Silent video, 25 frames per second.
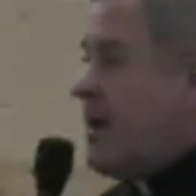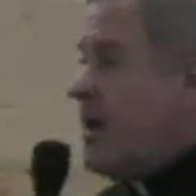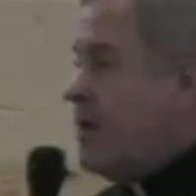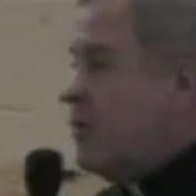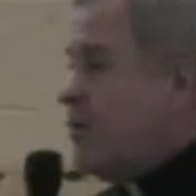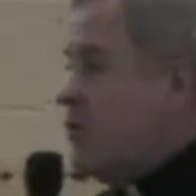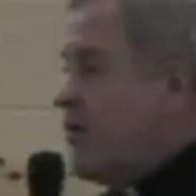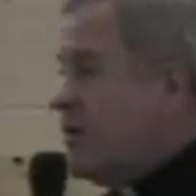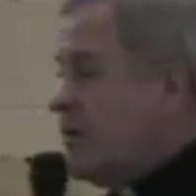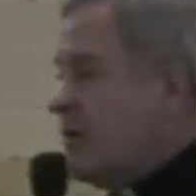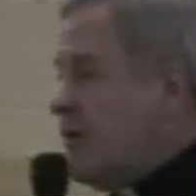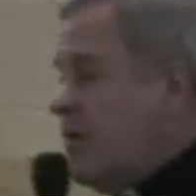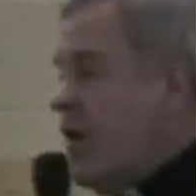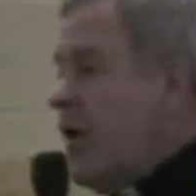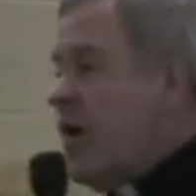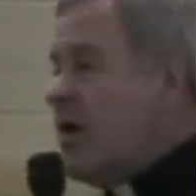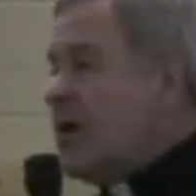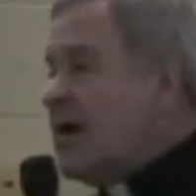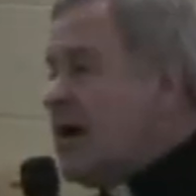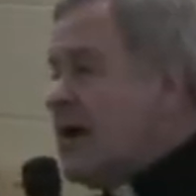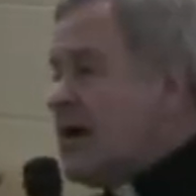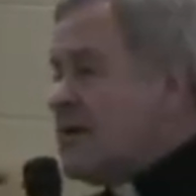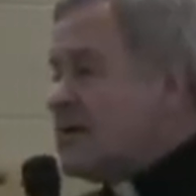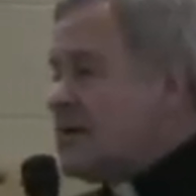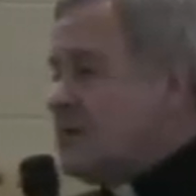where there were all
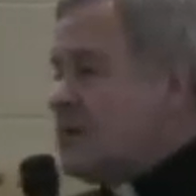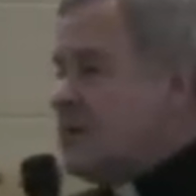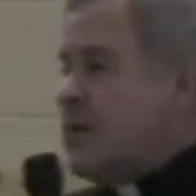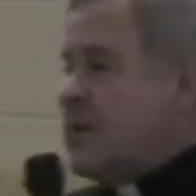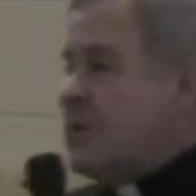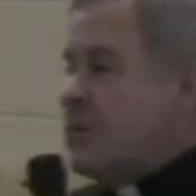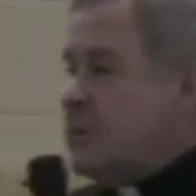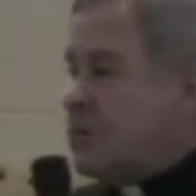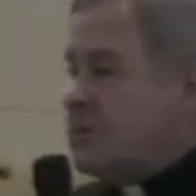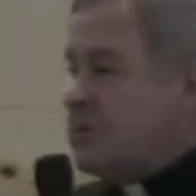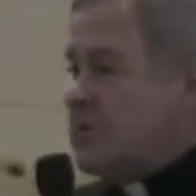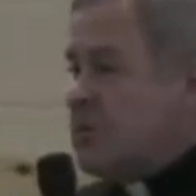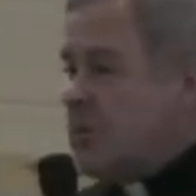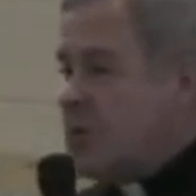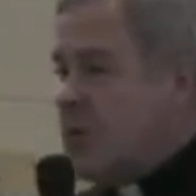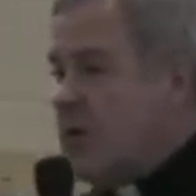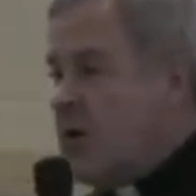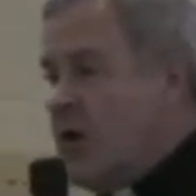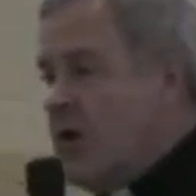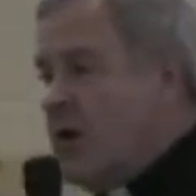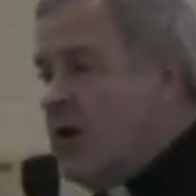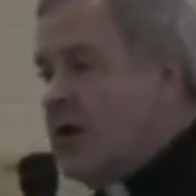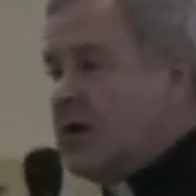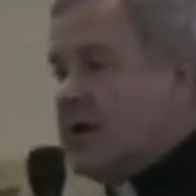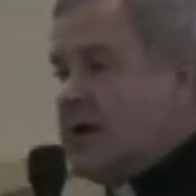kinds of people to
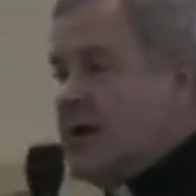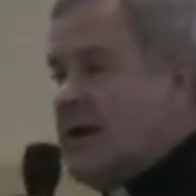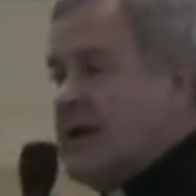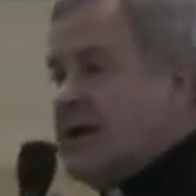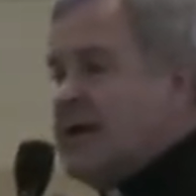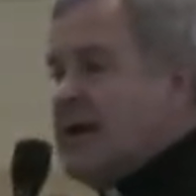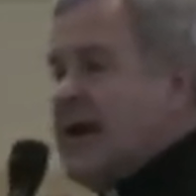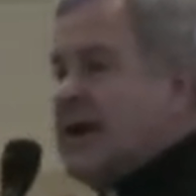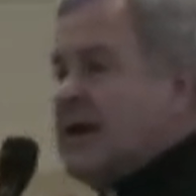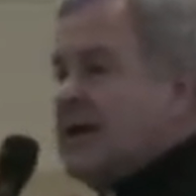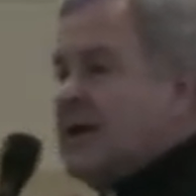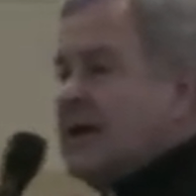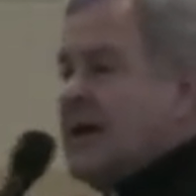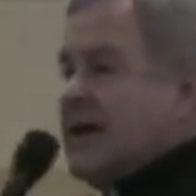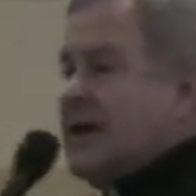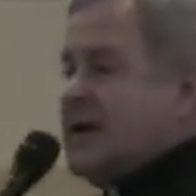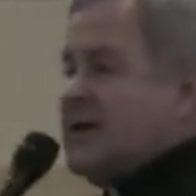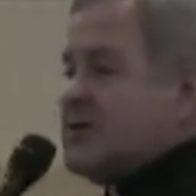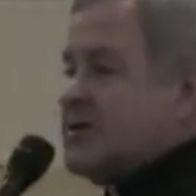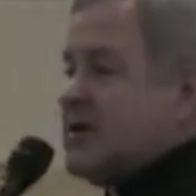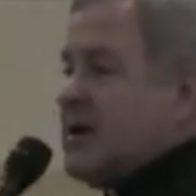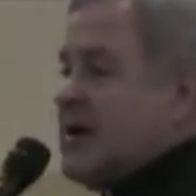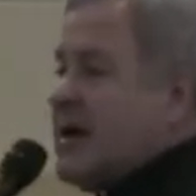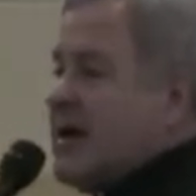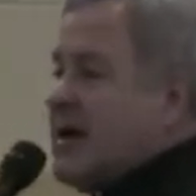work and not a lot
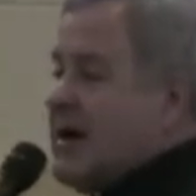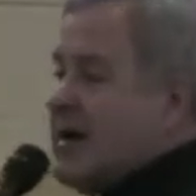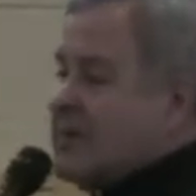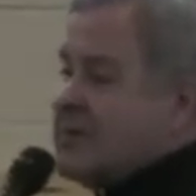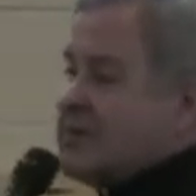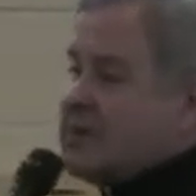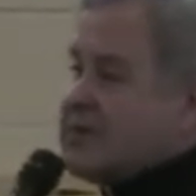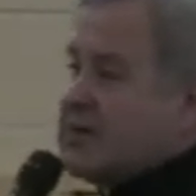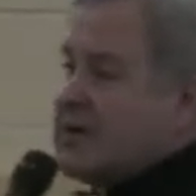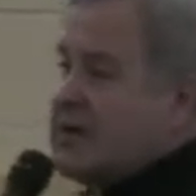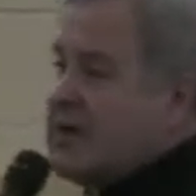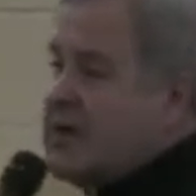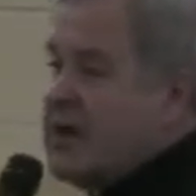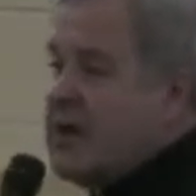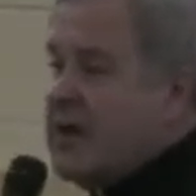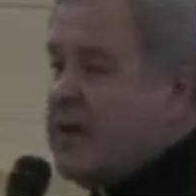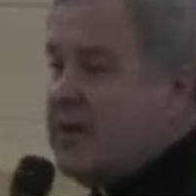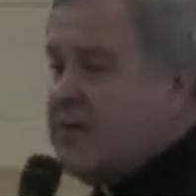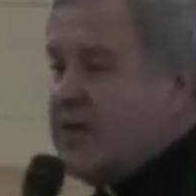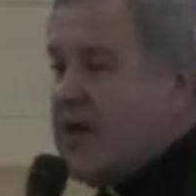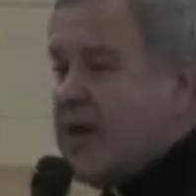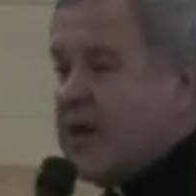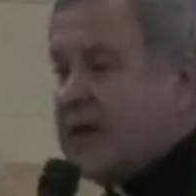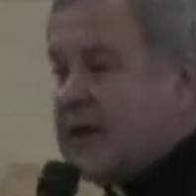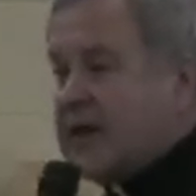of
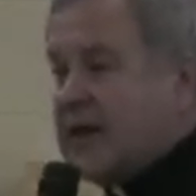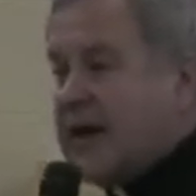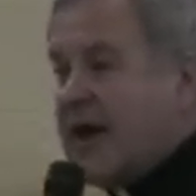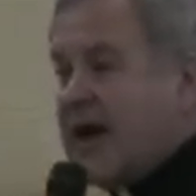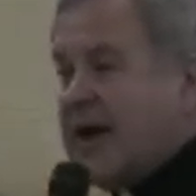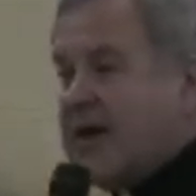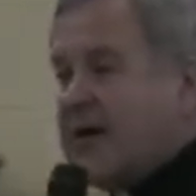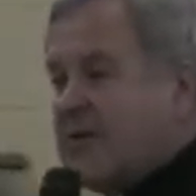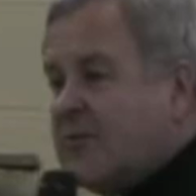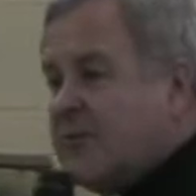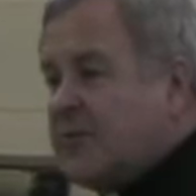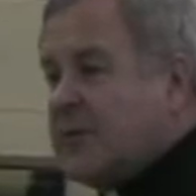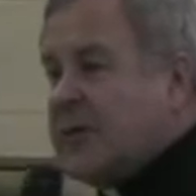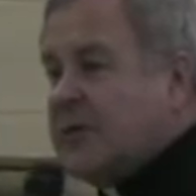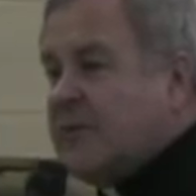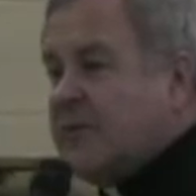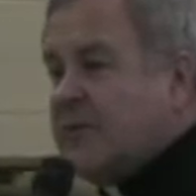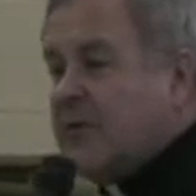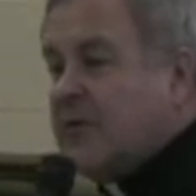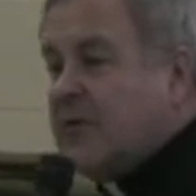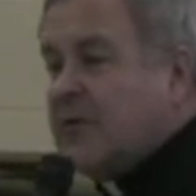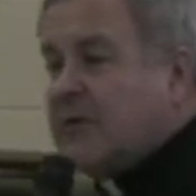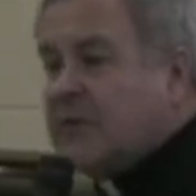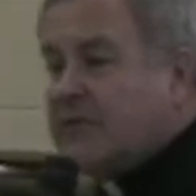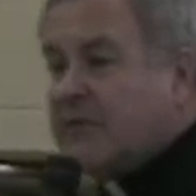jobs, they could hire
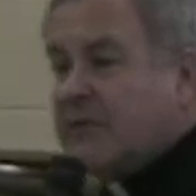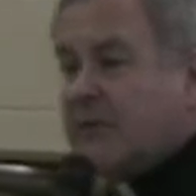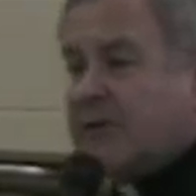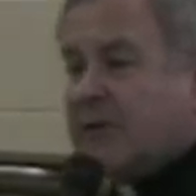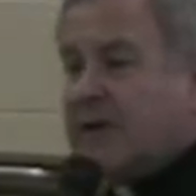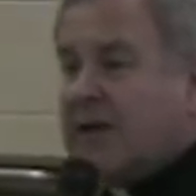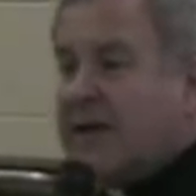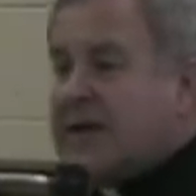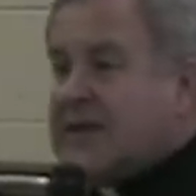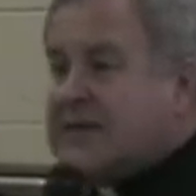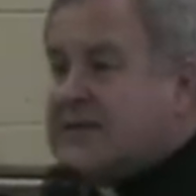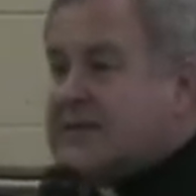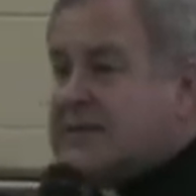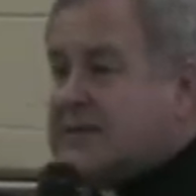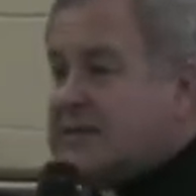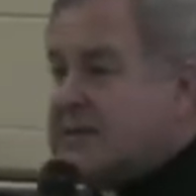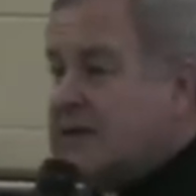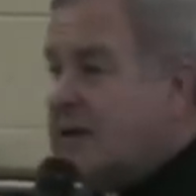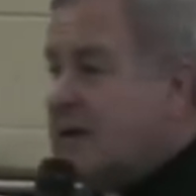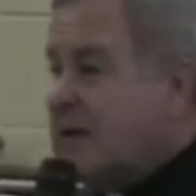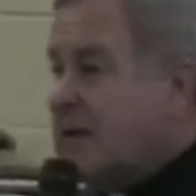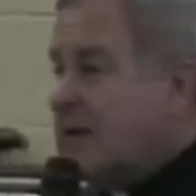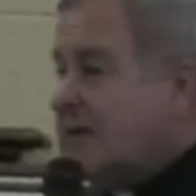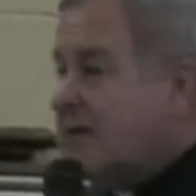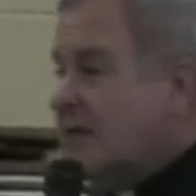people for less
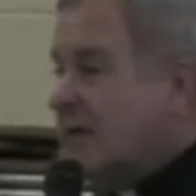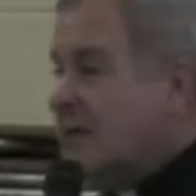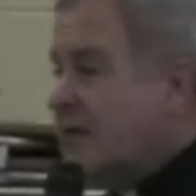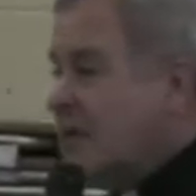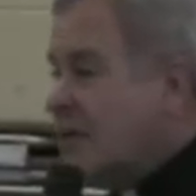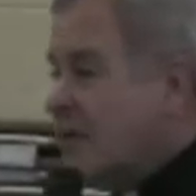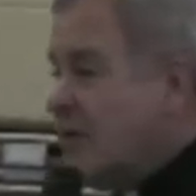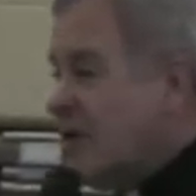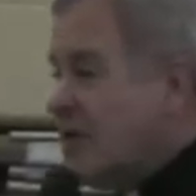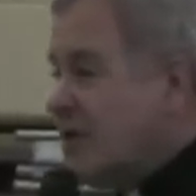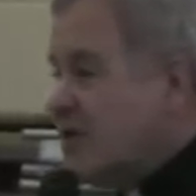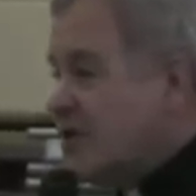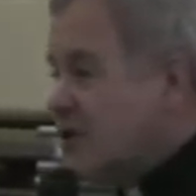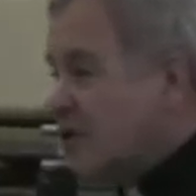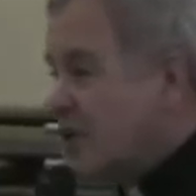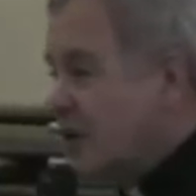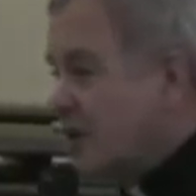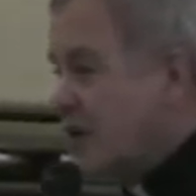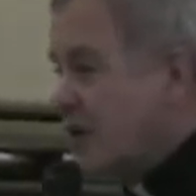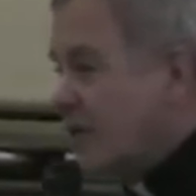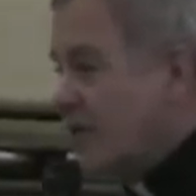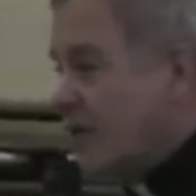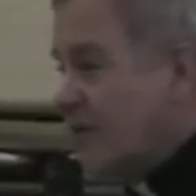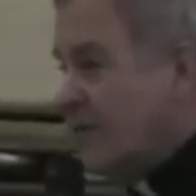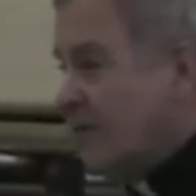than they really should
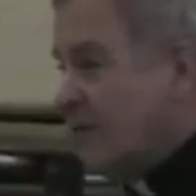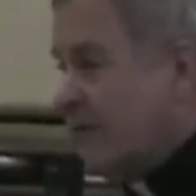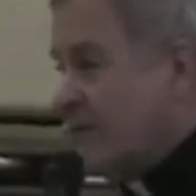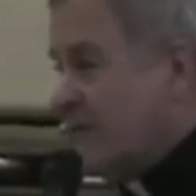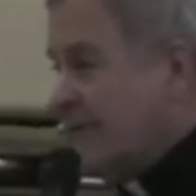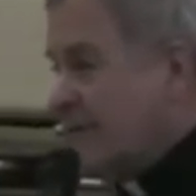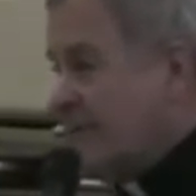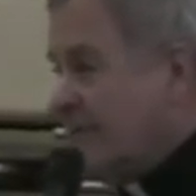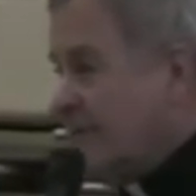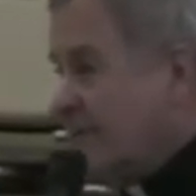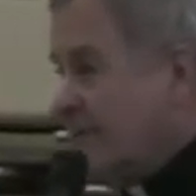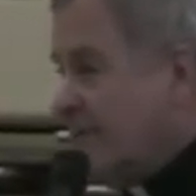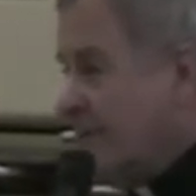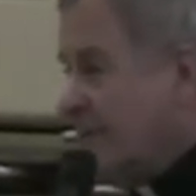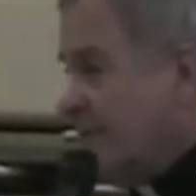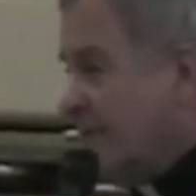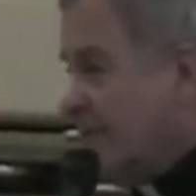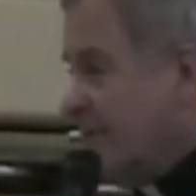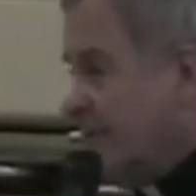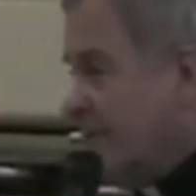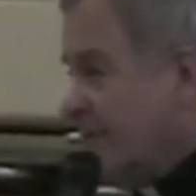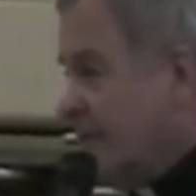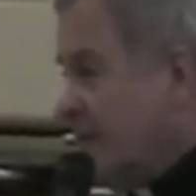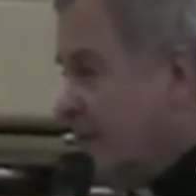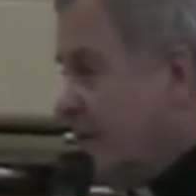have.
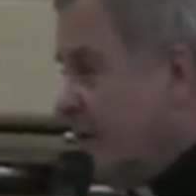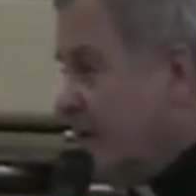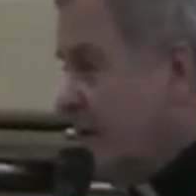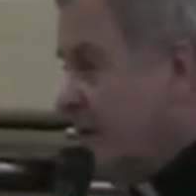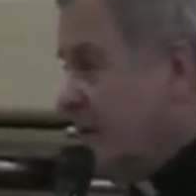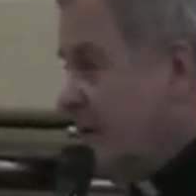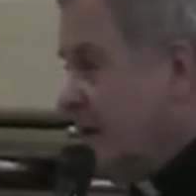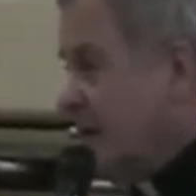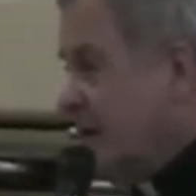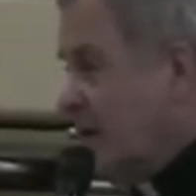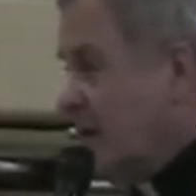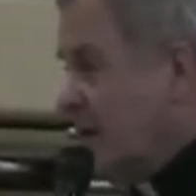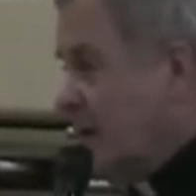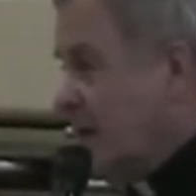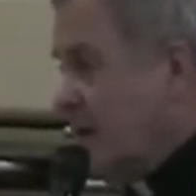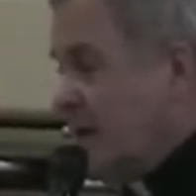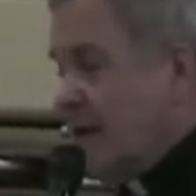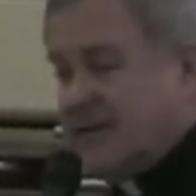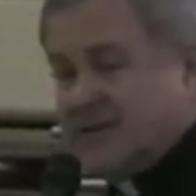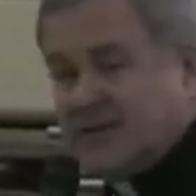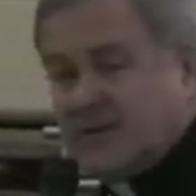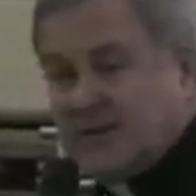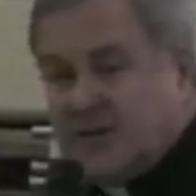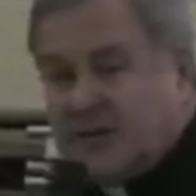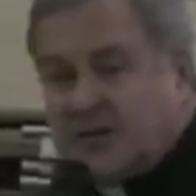
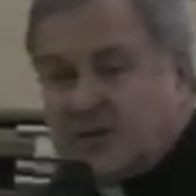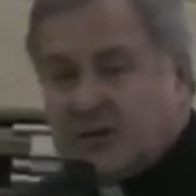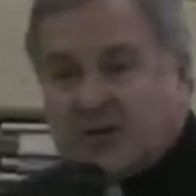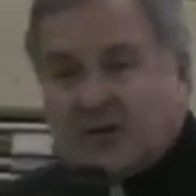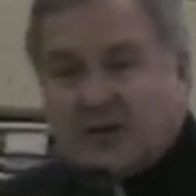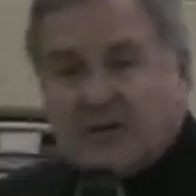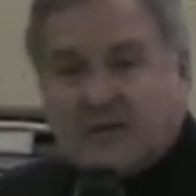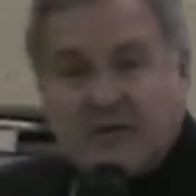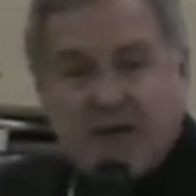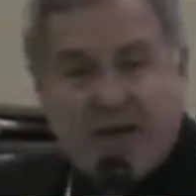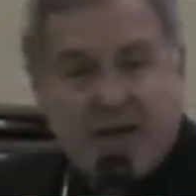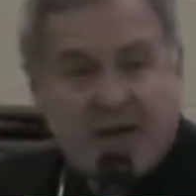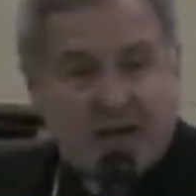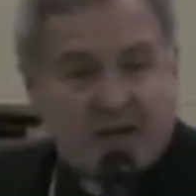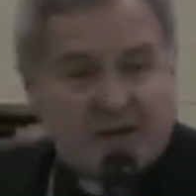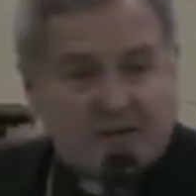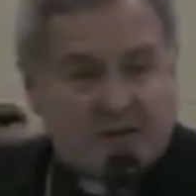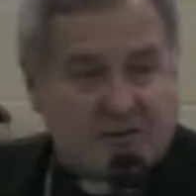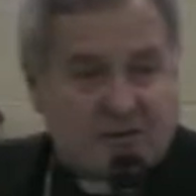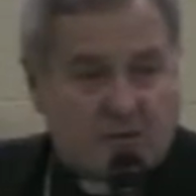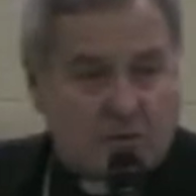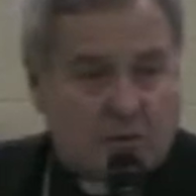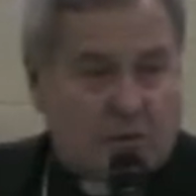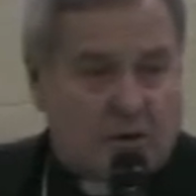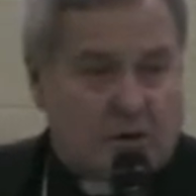And so they took advantage
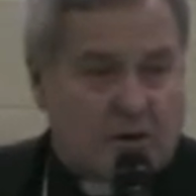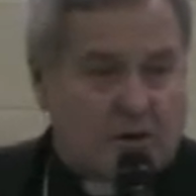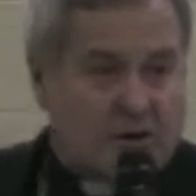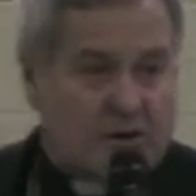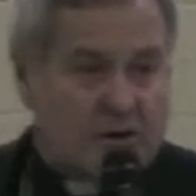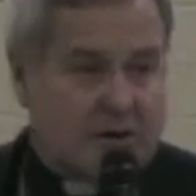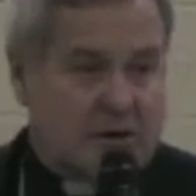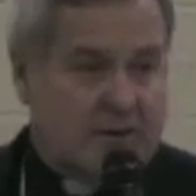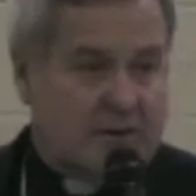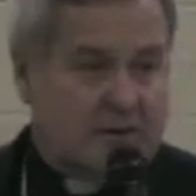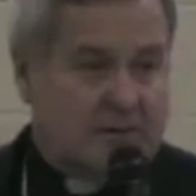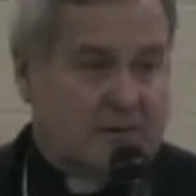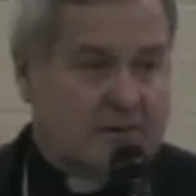of the worker.